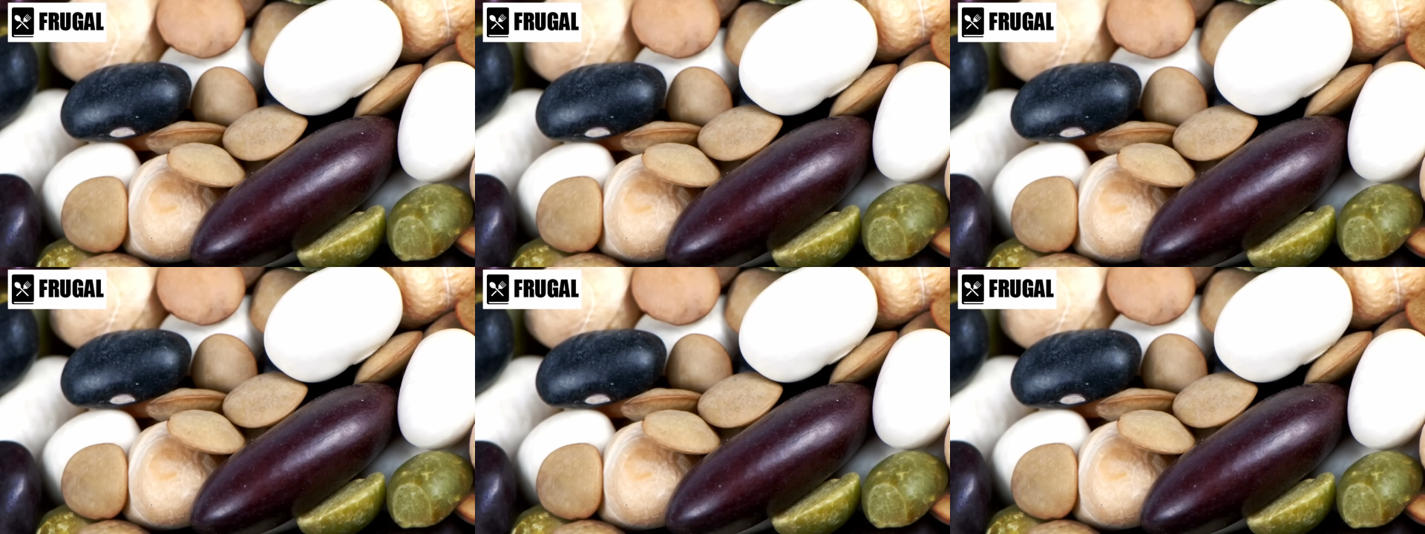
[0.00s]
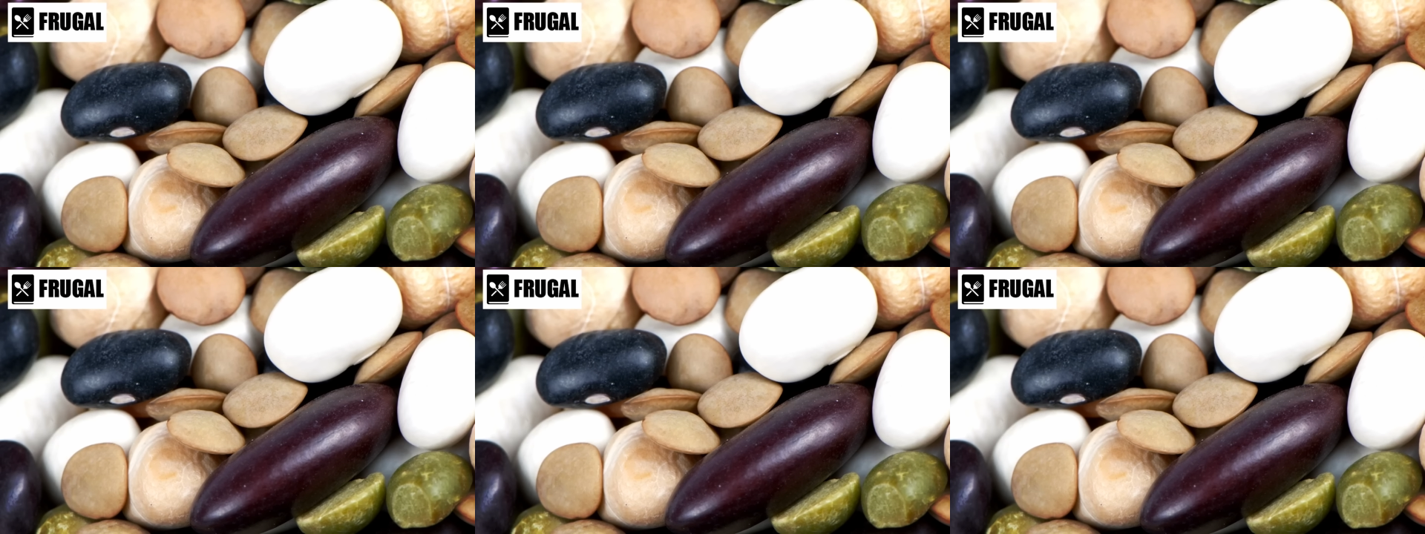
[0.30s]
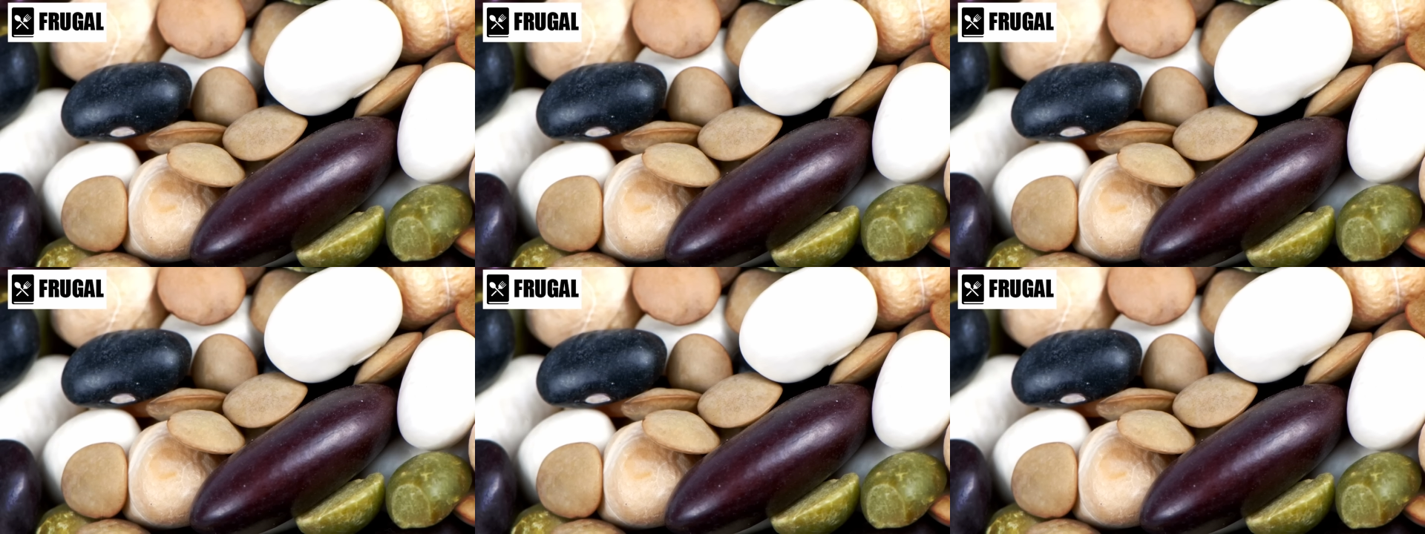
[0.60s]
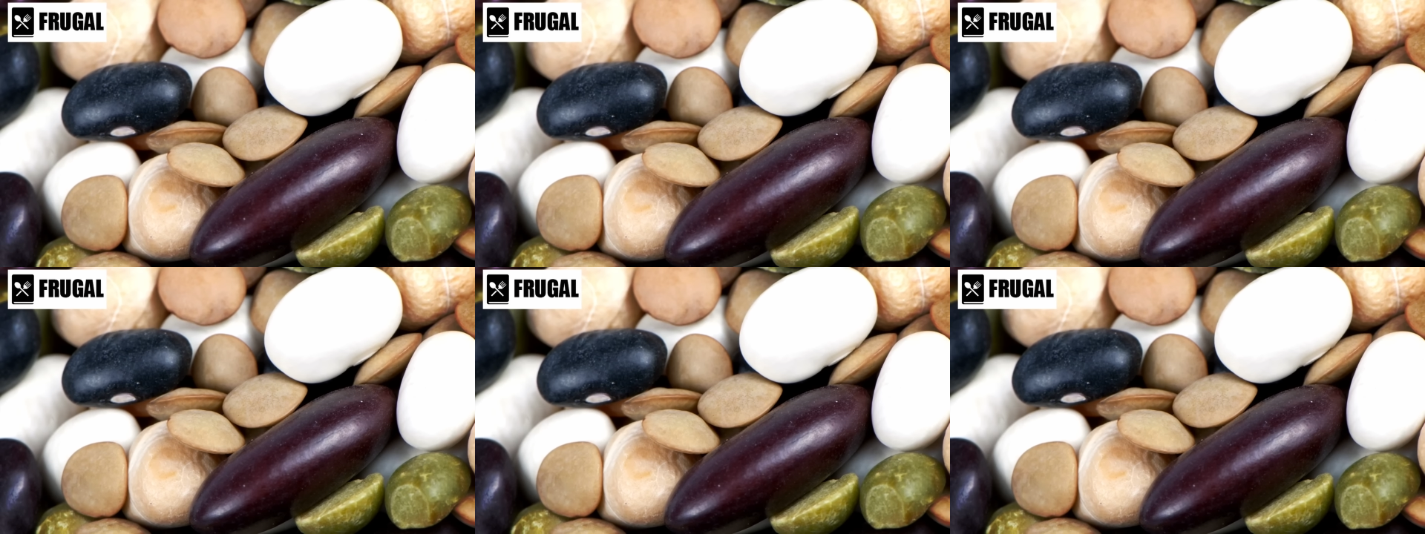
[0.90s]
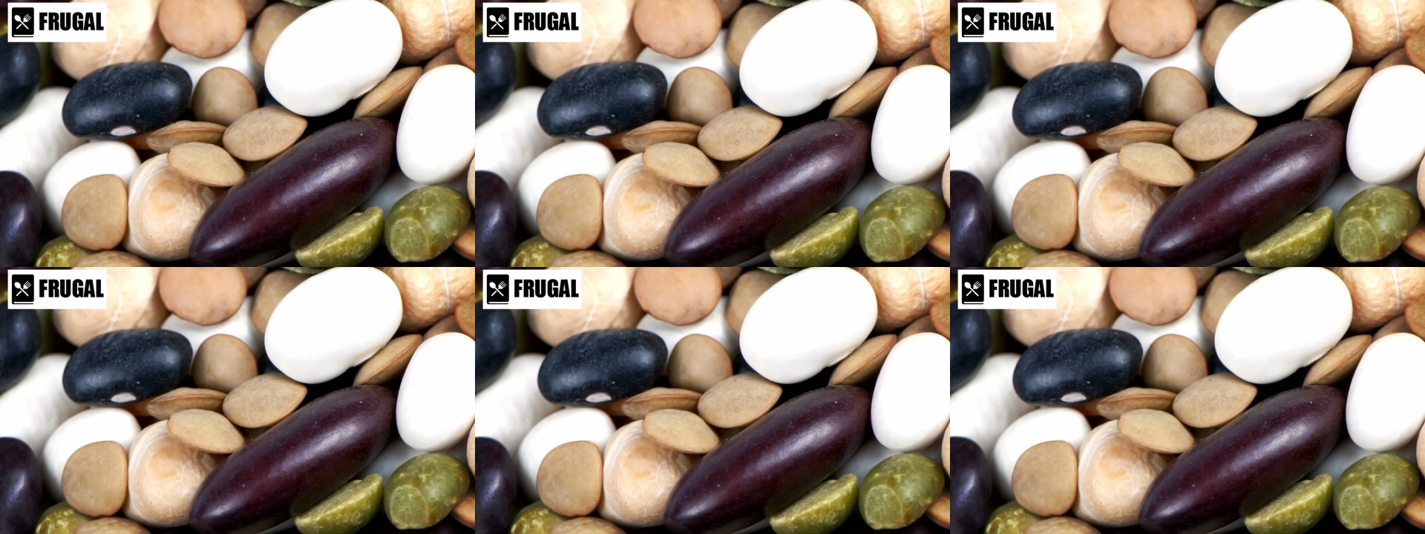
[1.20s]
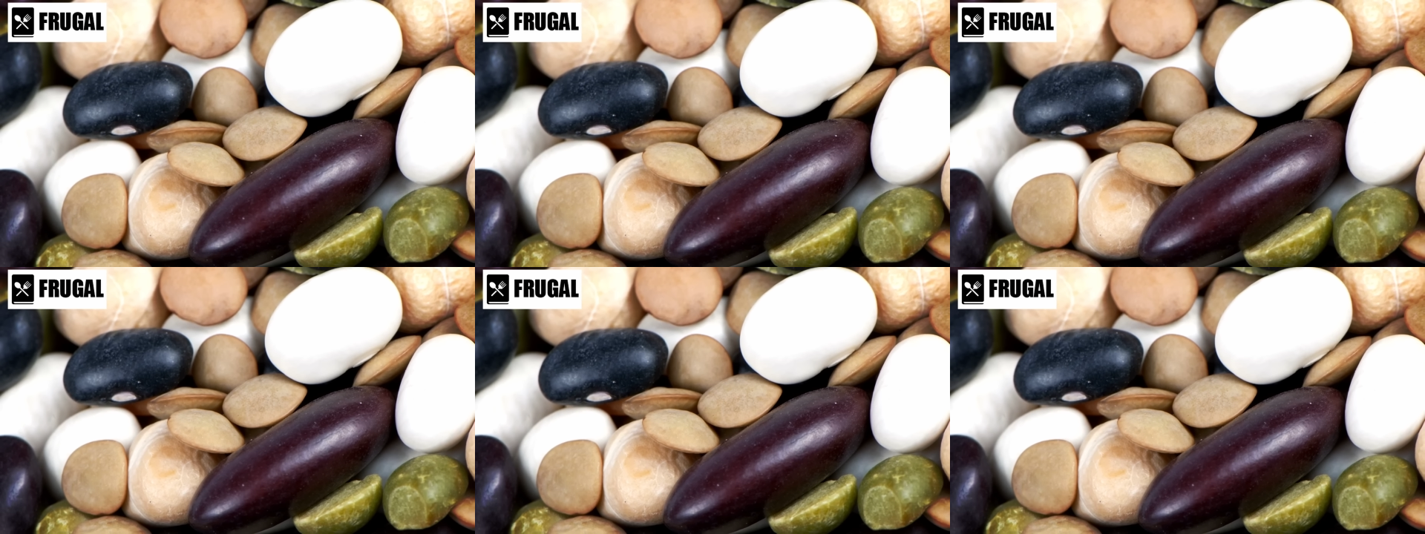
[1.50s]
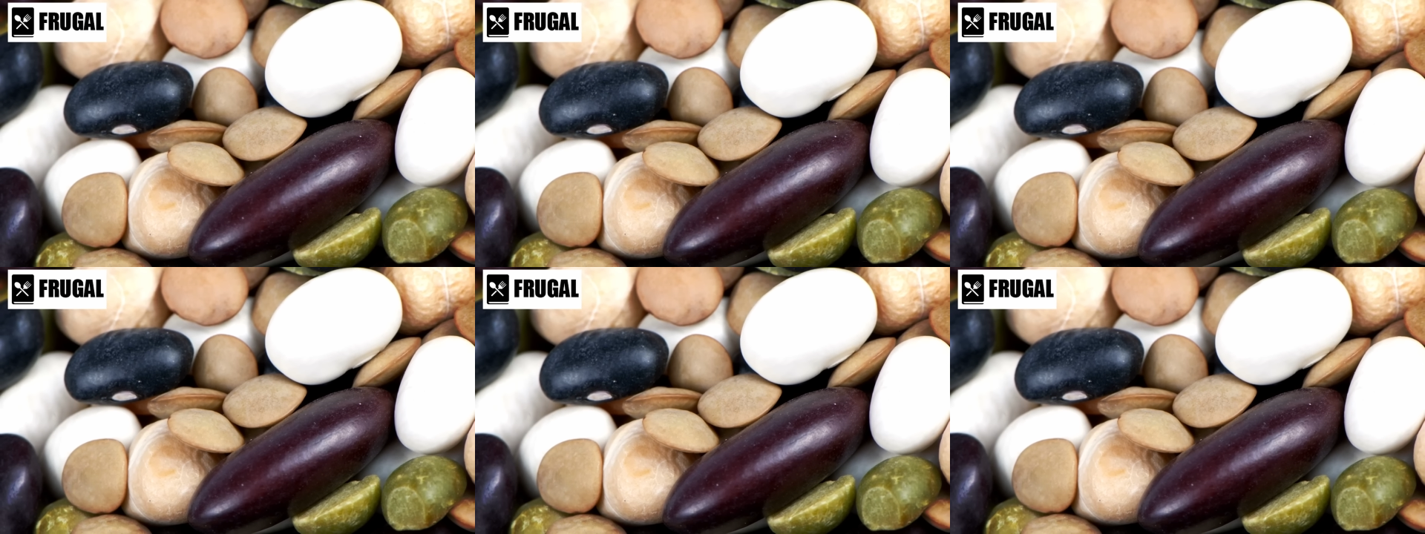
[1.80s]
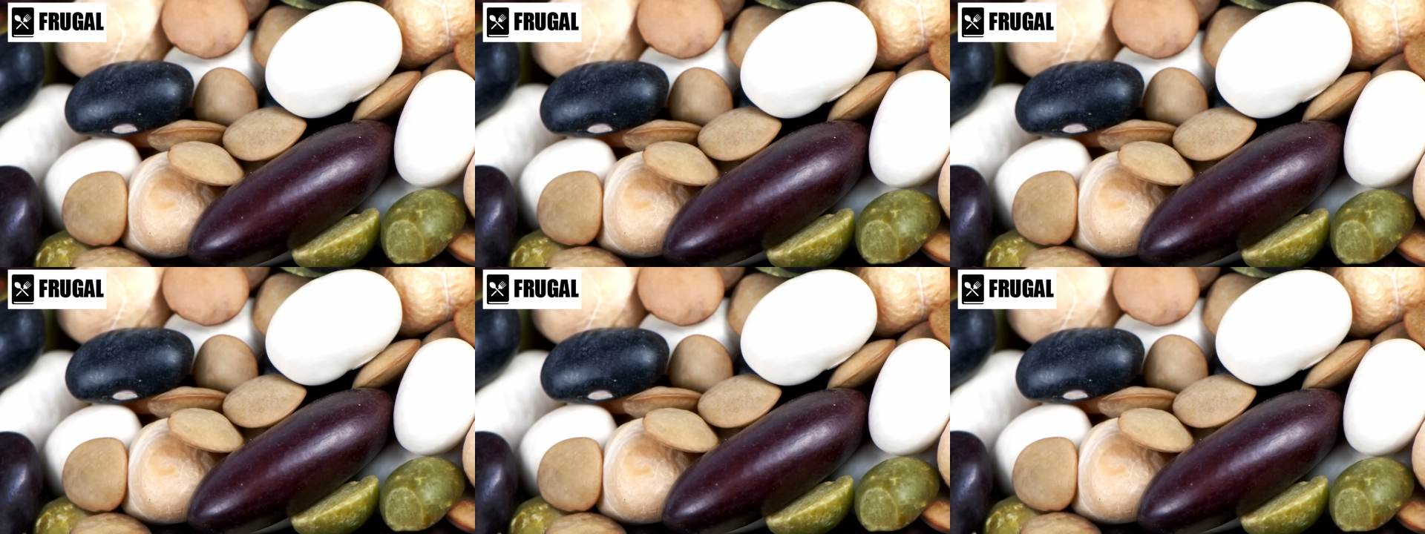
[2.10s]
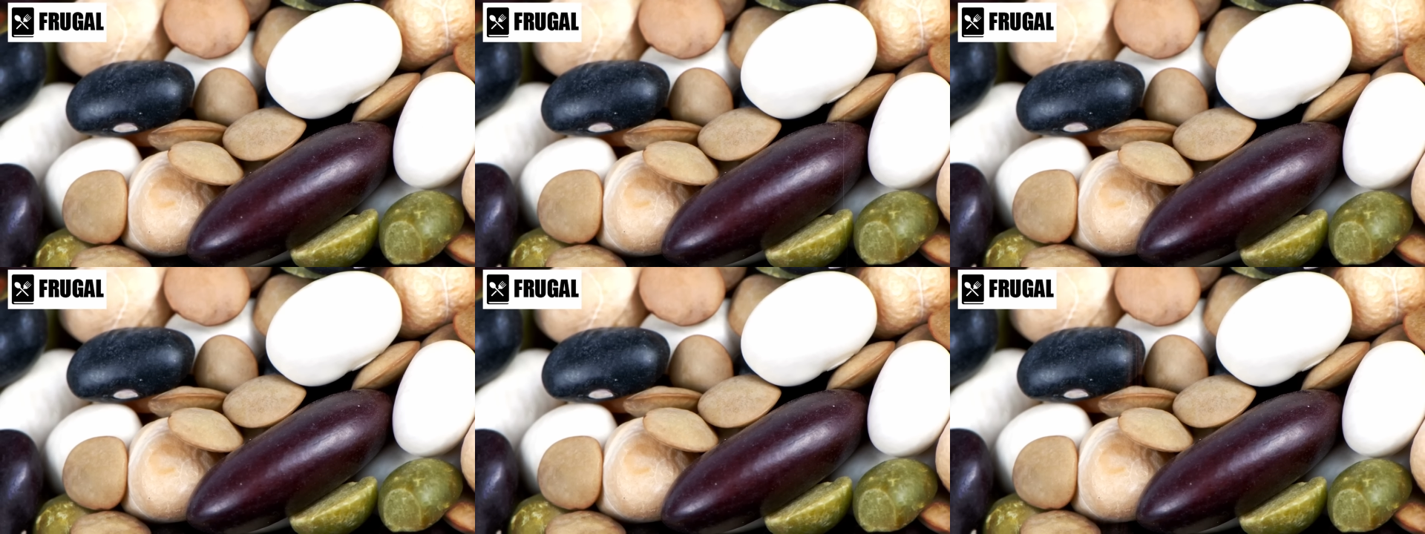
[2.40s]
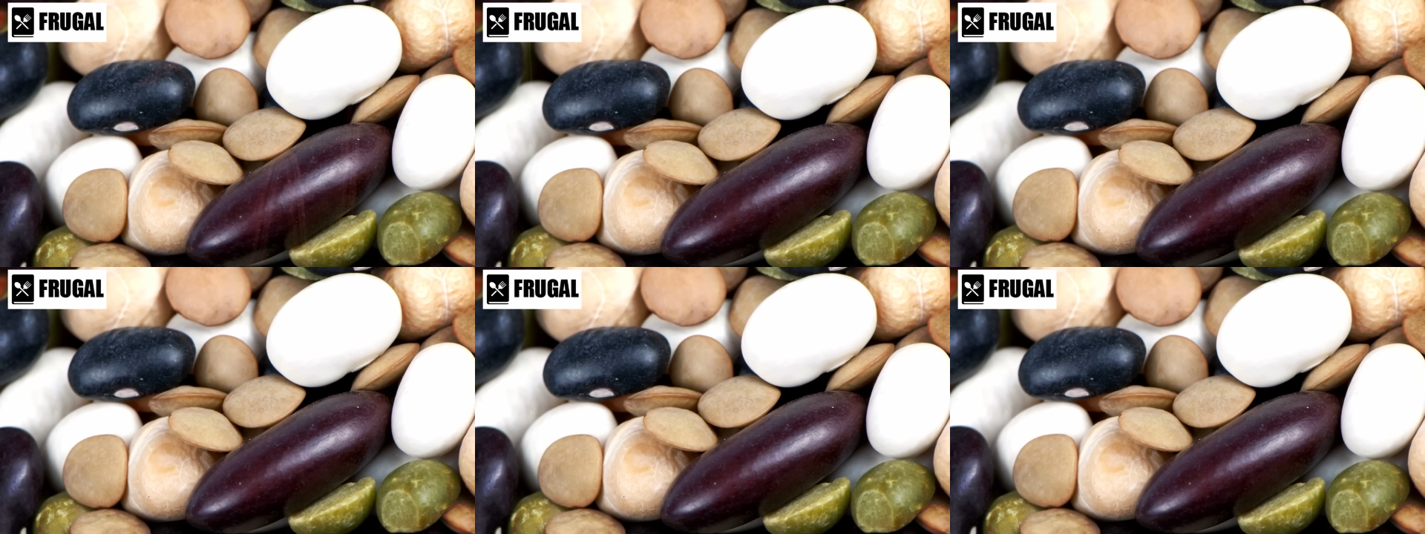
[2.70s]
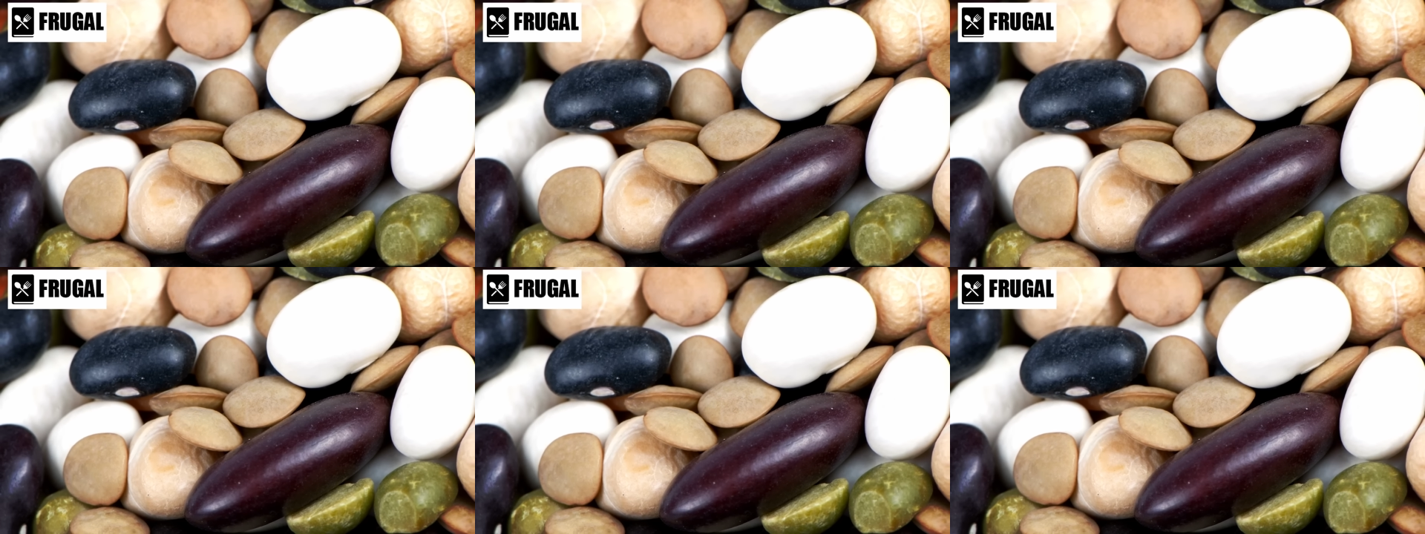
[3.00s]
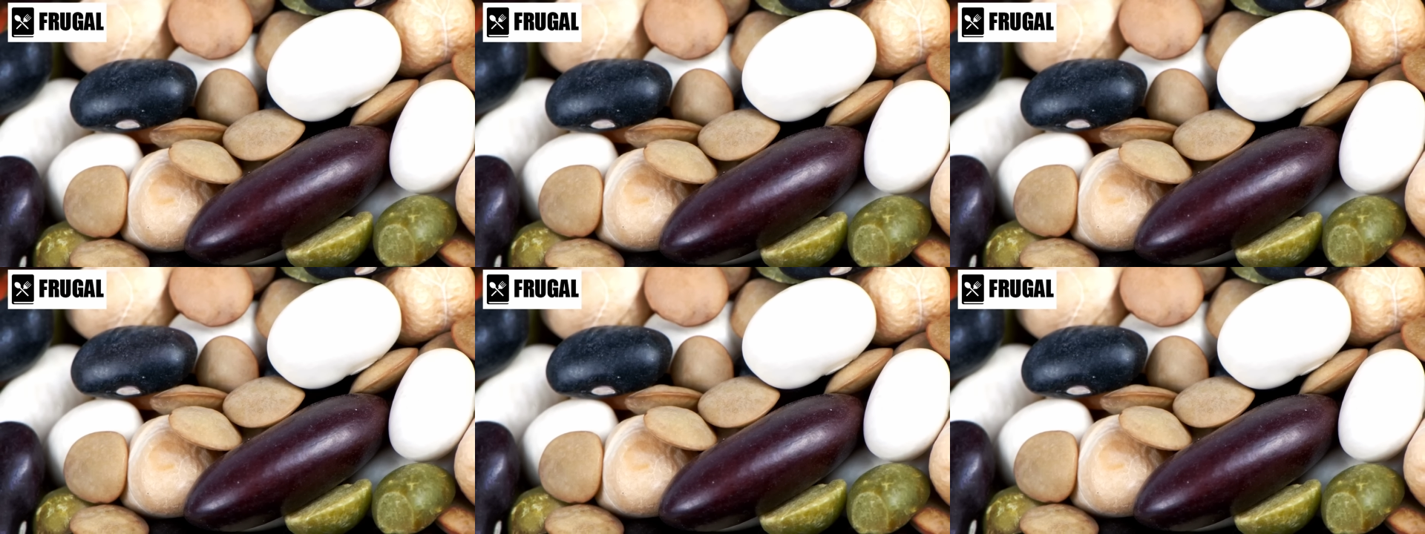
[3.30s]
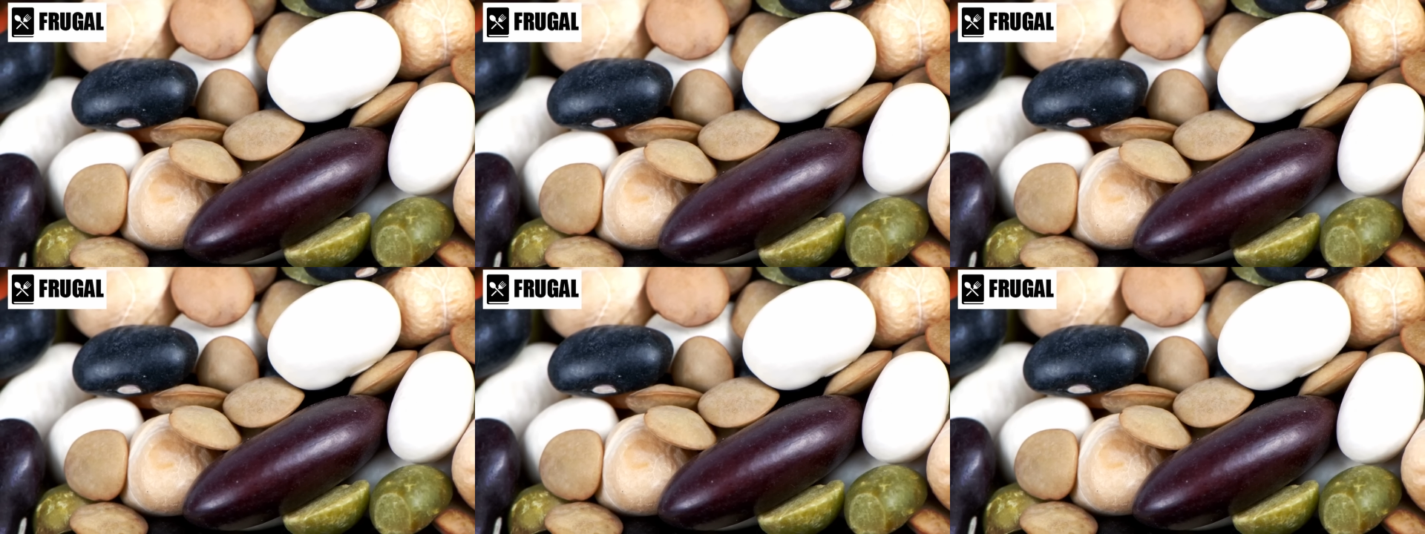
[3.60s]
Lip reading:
No face is visible, so there are no lips to read.